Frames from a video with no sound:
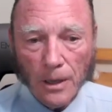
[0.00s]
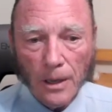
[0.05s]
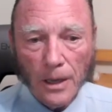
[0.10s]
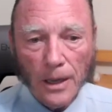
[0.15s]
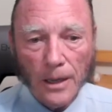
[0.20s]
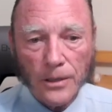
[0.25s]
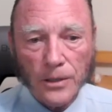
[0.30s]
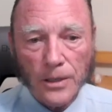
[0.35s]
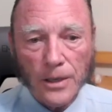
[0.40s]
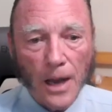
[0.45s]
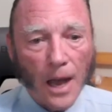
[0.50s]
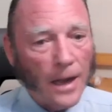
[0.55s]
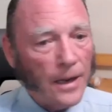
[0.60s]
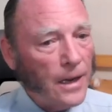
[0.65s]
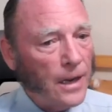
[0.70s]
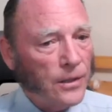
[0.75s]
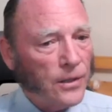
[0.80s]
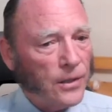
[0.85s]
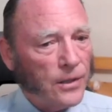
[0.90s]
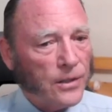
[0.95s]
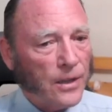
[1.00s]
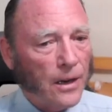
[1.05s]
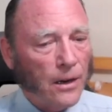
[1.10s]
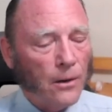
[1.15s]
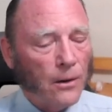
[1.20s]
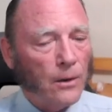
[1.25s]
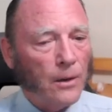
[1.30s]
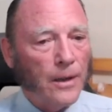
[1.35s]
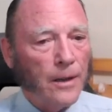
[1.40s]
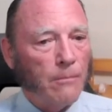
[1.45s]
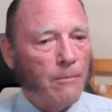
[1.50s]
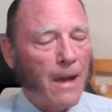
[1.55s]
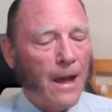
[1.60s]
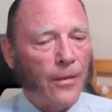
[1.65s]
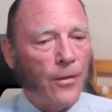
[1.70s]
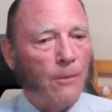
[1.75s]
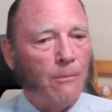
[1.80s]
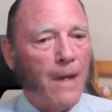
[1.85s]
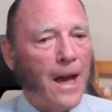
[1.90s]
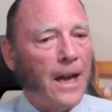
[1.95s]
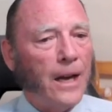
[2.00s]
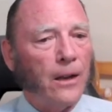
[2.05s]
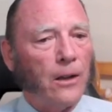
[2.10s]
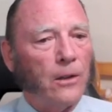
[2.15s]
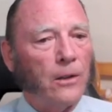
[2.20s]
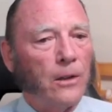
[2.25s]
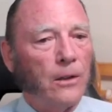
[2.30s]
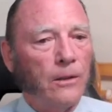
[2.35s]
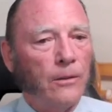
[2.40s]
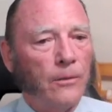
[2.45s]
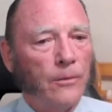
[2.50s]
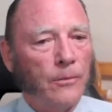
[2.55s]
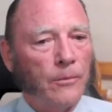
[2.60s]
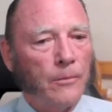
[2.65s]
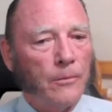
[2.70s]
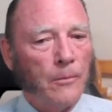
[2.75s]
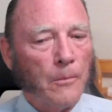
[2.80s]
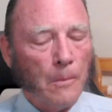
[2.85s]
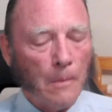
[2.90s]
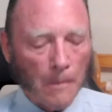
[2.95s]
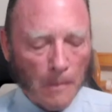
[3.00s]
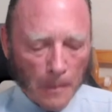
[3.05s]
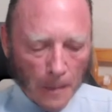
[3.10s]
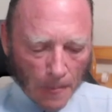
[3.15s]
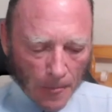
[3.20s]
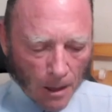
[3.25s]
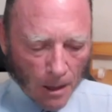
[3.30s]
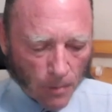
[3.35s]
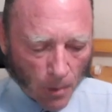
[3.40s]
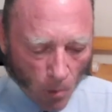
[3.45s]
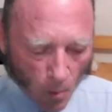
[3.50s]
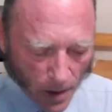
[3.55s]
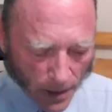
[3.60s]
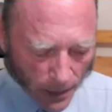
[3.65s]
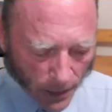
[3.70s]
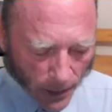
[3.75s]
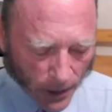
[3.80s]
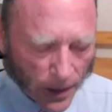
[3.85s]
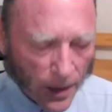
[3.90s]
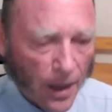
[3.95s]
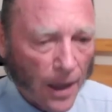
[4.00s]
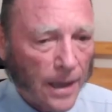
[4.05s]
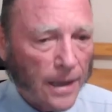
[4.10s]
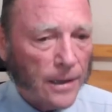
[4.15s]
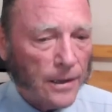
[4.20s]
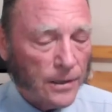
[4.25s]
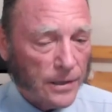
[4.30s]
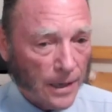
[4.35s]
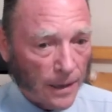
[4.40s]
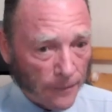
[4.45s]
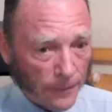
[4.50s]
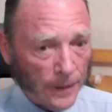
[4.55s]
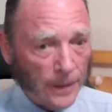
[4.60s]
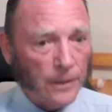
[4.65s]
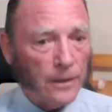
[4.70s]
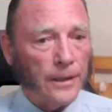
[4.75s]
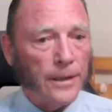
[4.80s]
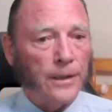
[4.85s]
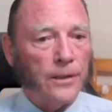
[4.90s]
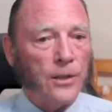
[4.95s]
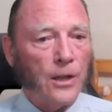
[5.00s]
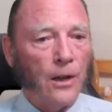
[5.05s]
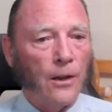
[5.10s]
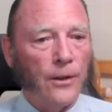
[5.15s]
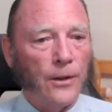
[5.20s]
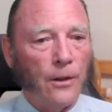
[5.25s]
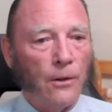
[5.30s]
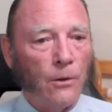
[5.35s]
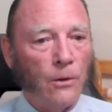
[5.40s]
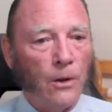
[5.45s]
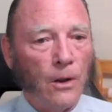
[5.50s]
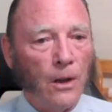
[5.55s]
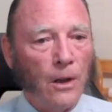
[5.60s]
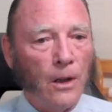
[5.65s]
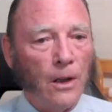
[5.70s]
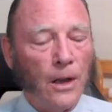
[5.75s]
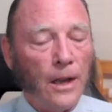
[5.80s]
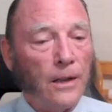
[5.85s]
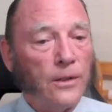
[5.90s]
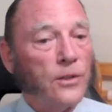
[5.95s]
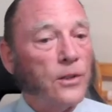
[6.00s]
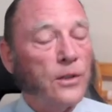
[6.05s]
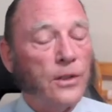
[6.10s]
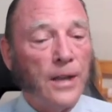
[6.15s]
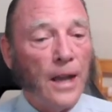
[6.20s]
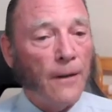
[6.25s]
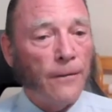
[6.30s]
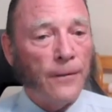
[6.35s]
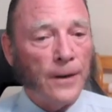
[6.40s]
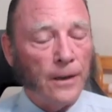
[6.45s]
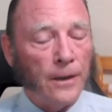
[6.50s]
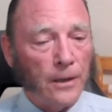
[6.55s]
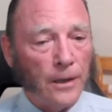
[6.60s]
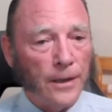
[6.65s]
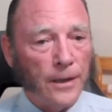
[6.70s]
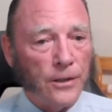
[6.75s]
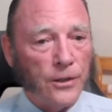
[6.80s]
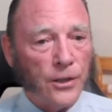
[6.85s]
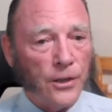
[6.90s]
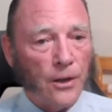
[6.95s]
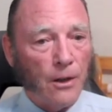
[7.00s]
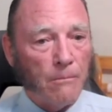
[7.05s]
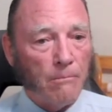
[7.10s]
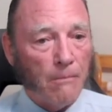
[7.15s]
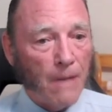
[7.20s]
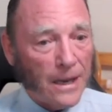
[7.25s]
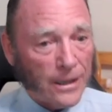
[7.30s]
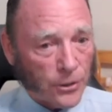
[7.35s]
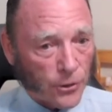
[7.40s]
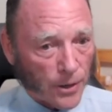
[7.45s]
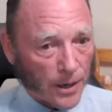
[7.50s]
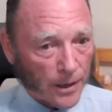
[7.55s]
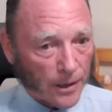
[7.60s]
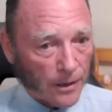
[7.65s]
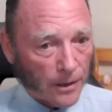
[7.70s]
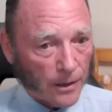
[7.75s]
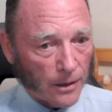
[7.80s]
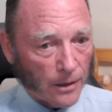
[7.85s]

It's not necessarily mathematical. But one thing I can definitely tell you, it's definitely geometric.